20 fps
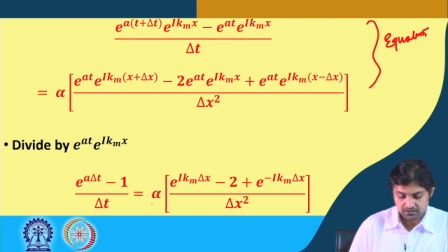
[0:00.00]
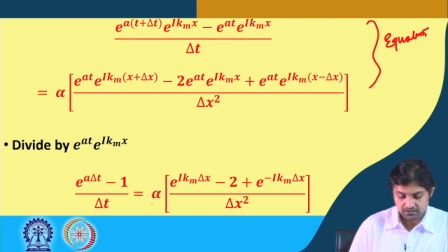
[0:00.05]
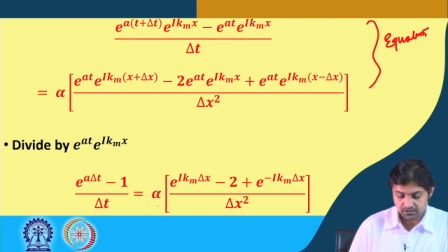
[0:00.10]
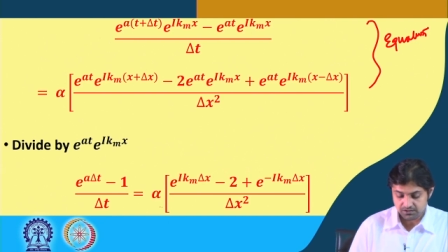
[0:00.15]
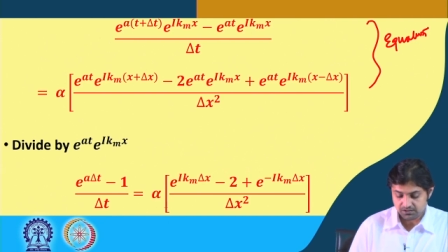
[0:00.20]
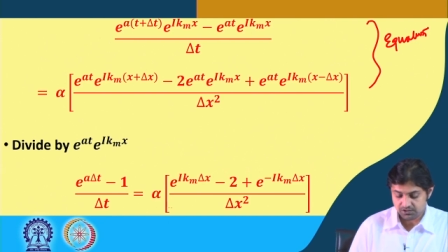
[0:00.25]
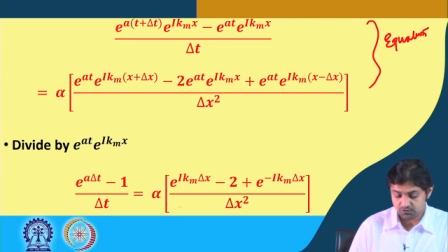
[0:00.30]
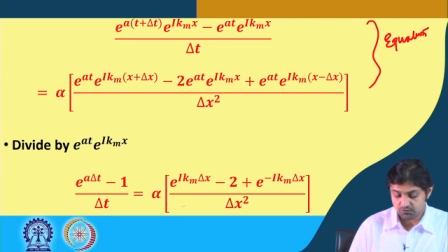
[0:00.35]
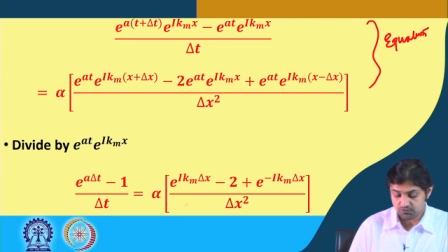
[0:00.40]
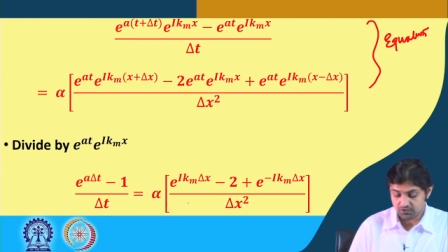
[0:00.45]

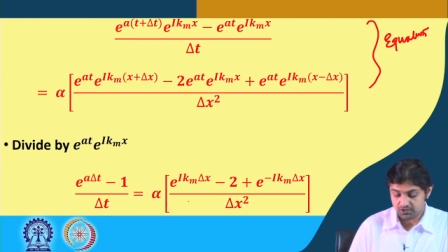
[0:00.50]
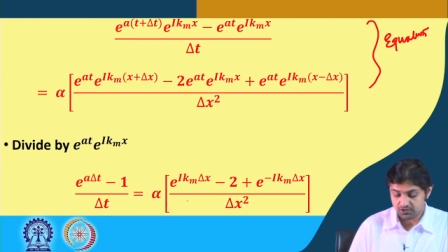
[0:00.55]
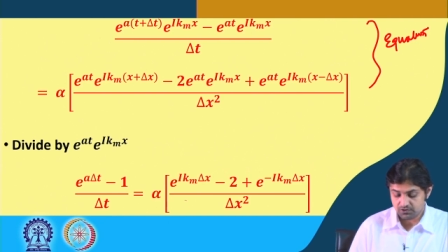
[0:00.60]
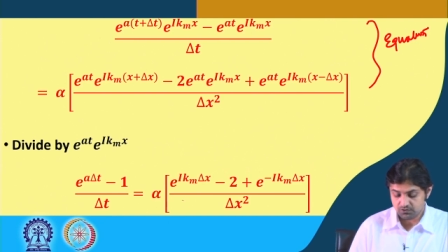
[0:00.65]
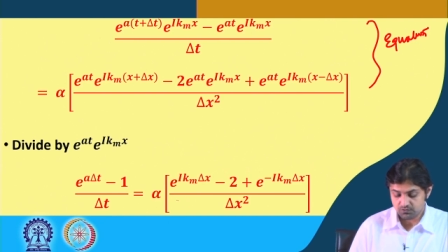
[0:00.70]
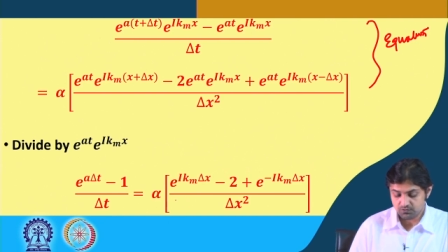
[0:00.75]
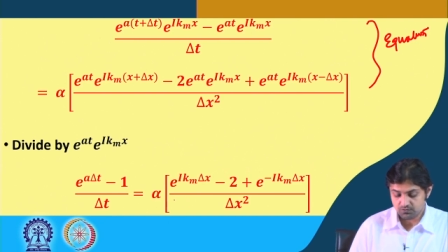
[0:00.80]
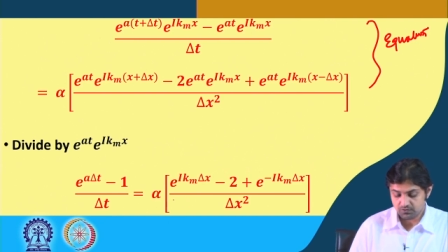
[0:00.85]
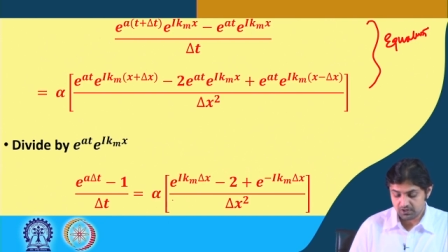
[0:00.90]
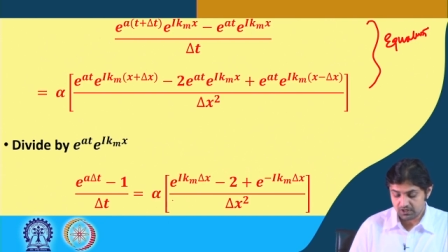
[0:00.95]
is equal
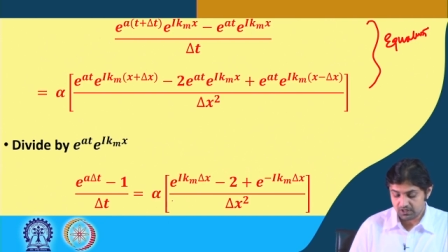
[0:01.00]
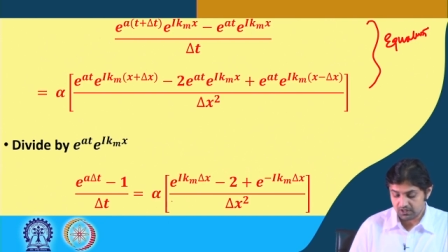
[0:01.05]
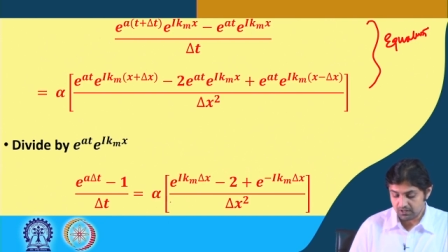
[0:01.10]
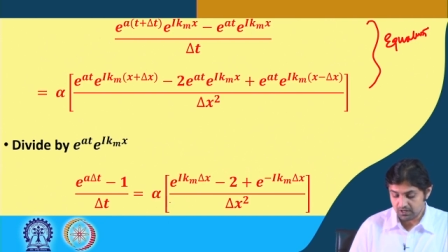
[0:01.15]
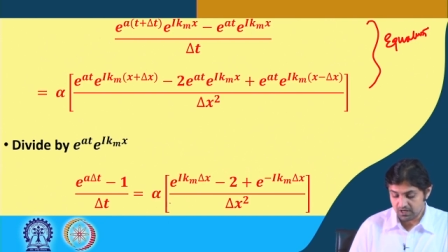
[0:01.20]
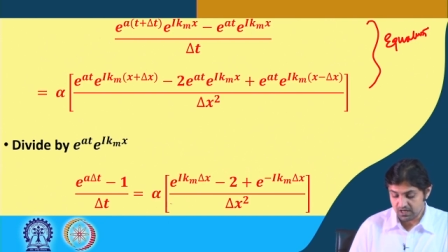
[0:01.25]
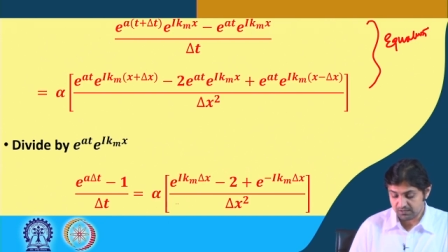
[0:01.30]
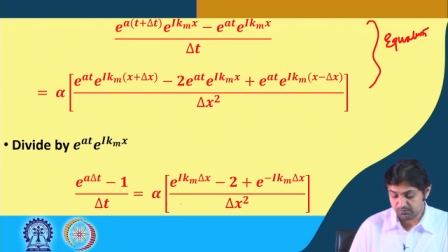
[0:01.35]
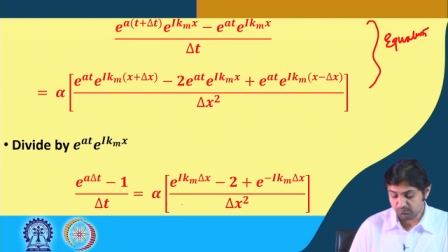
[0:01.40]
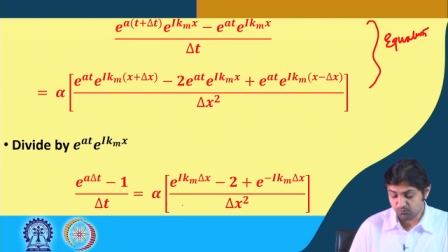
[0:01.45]
to
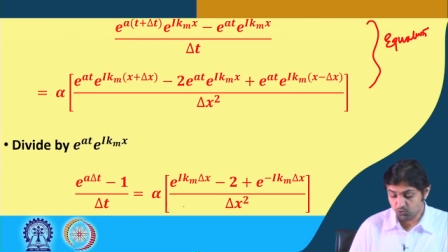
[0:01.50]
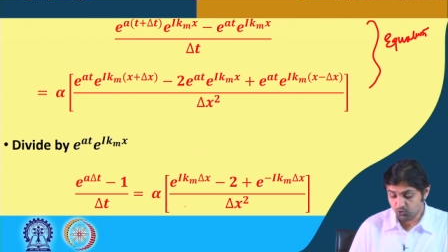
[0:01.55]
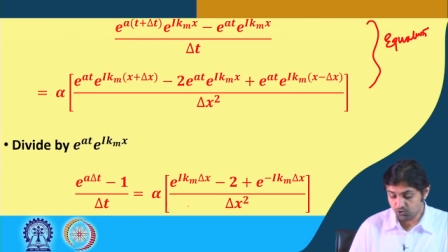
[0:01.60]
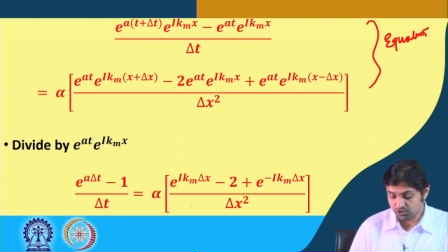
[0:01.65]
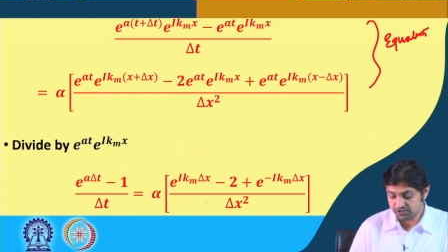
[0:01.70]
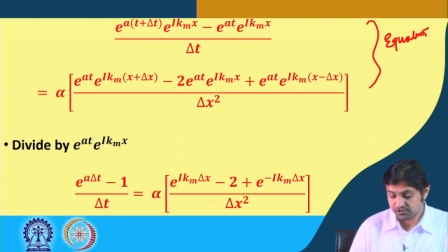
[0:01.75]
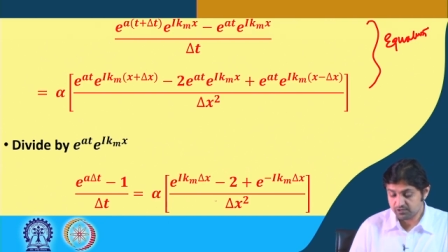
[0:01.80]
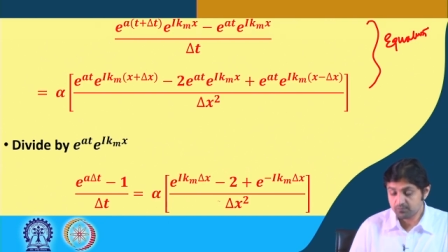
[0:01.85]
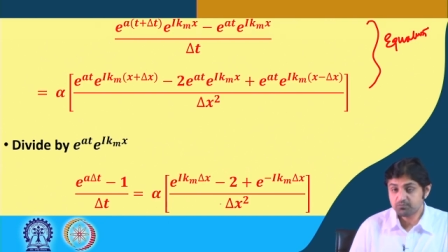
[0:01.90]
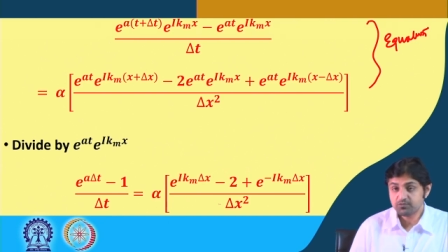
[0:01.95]
a more
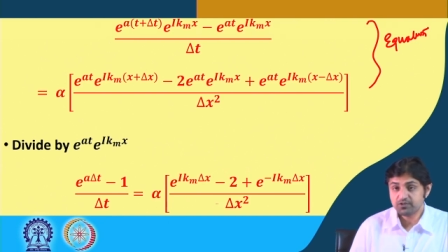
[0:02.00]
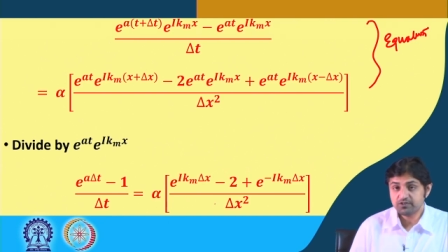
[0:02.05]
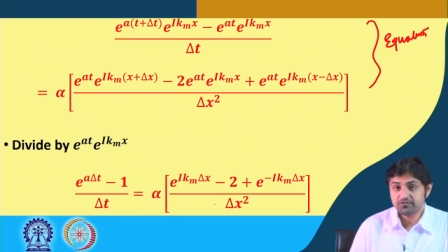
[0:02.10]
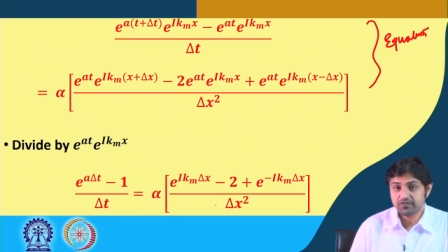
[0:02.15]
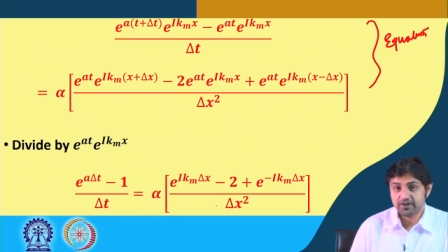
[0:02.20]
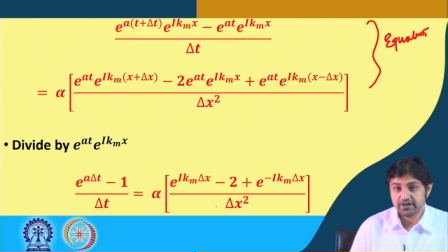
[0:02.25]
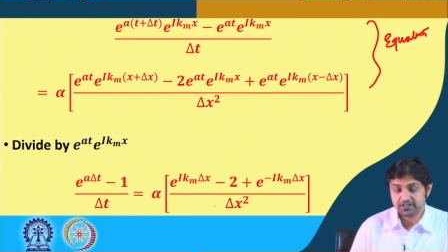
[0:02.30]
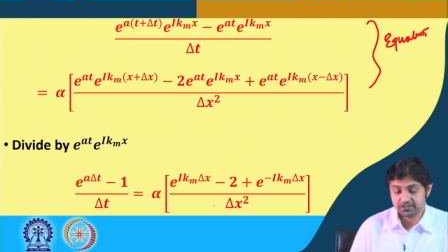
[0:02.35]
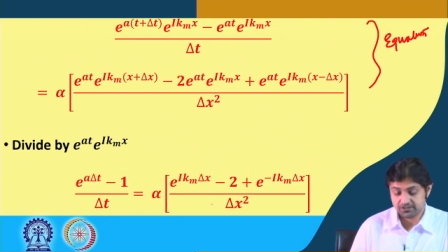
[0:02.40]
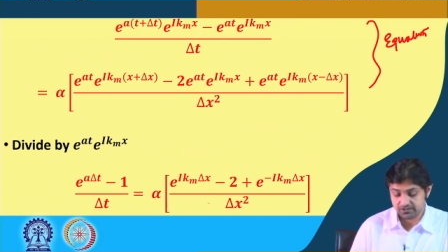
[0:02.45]

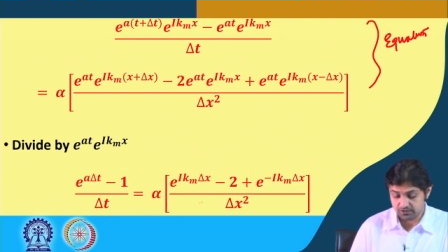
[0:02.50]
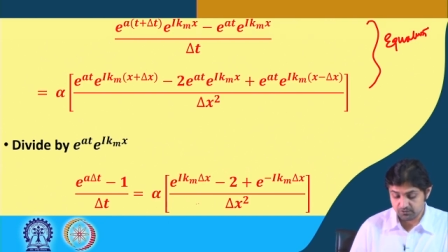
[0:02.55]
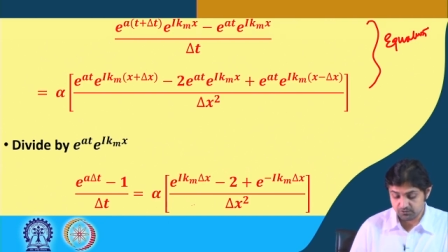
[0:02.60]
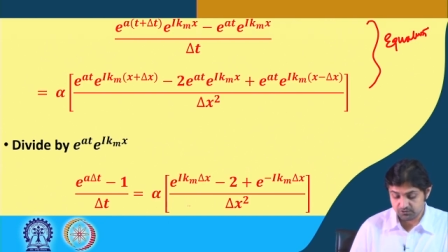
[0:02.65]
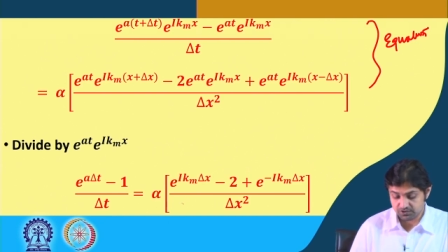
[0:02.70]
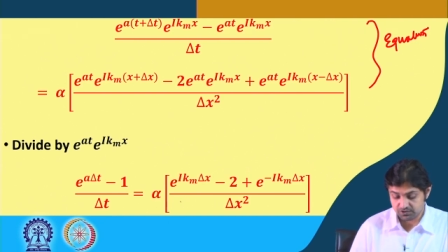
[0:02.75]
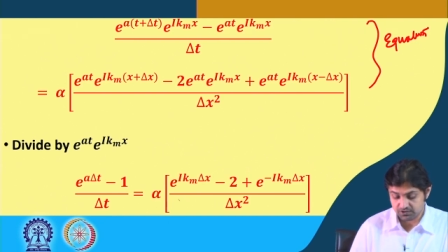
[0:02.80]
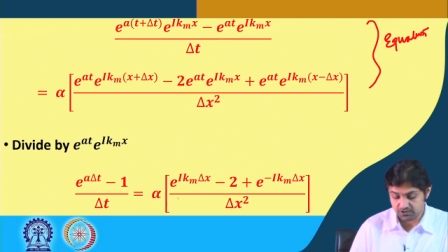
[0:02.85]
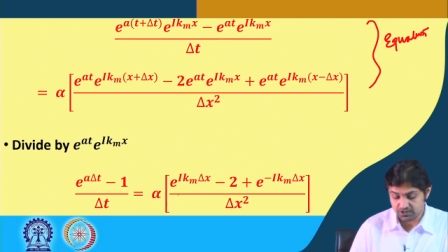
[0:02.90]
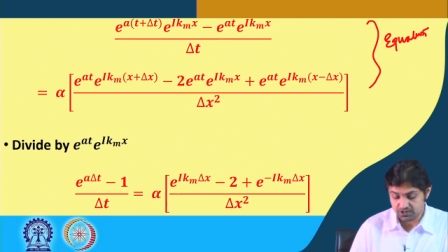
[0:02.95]
simplified
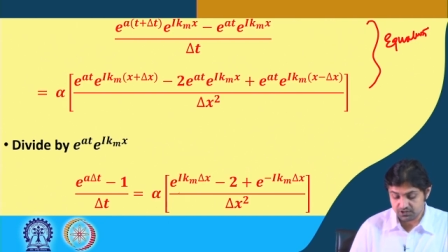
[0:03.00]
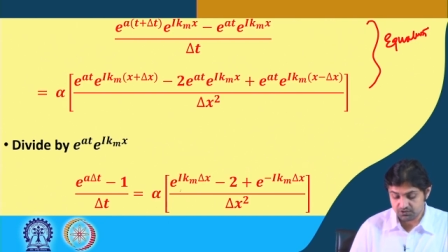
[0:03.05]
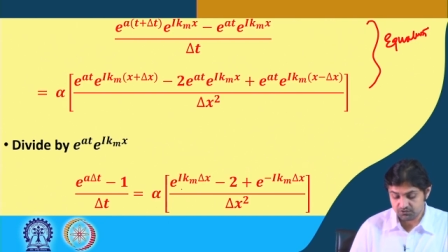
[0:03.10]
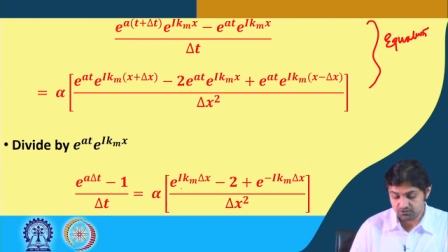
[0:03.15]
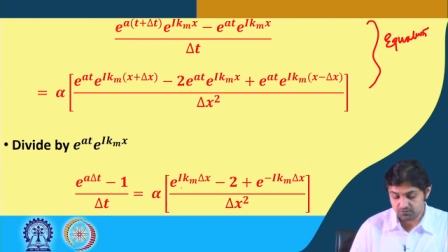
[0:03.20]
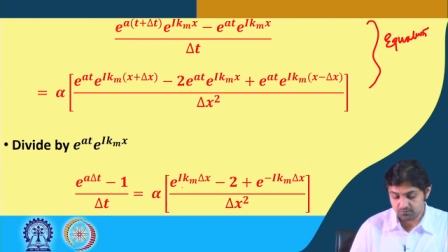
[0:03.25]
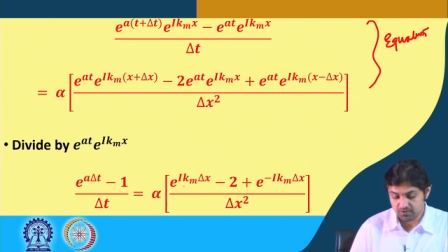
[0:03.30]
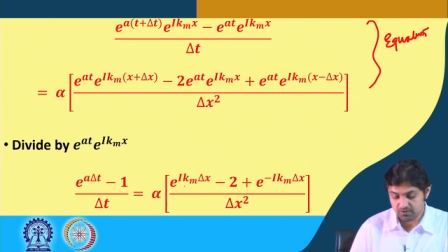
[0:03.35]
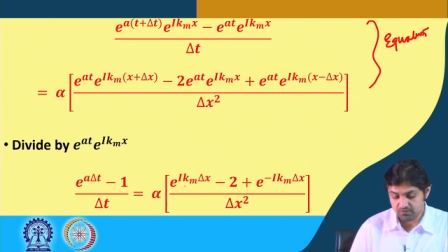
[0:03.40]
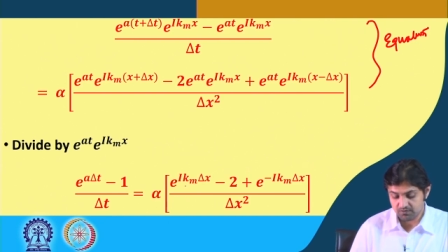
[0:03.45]
solution e to
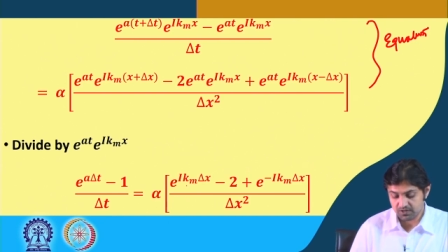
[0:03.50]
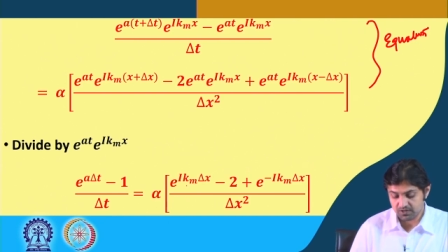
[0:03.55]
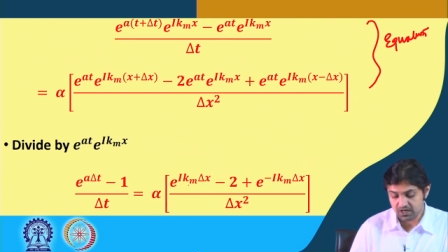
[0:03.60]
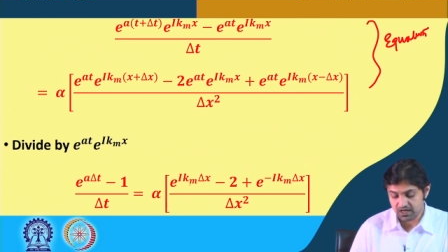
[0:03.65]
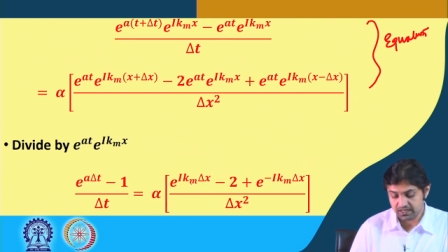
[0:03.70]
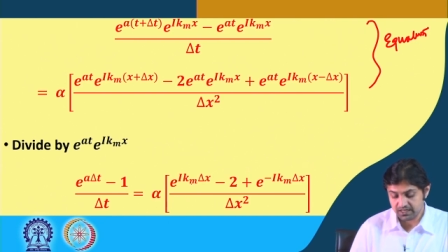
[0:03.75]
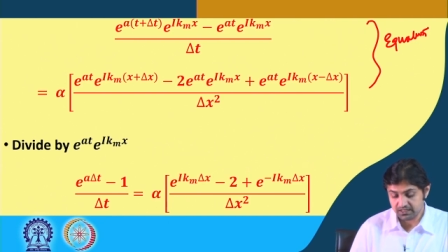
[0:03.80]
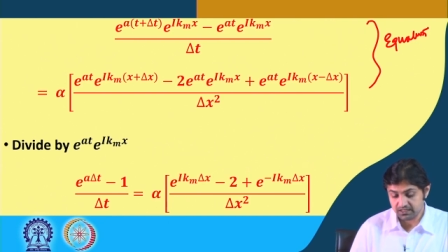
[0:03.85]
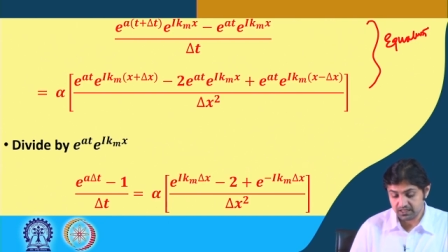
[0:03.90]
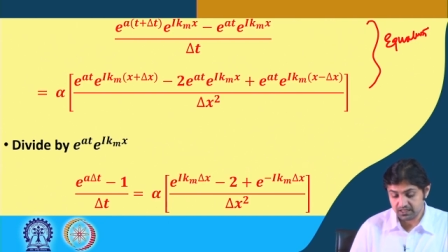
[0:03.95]
the power i